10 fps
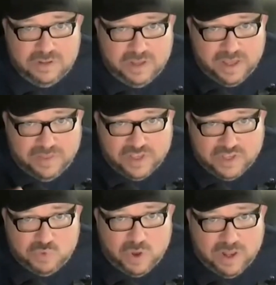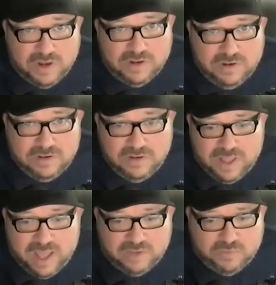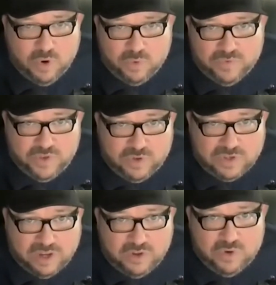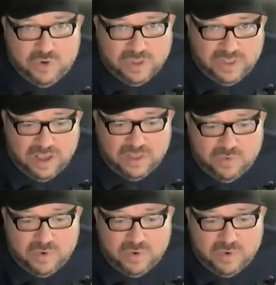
and this one has more reviews on Google than the other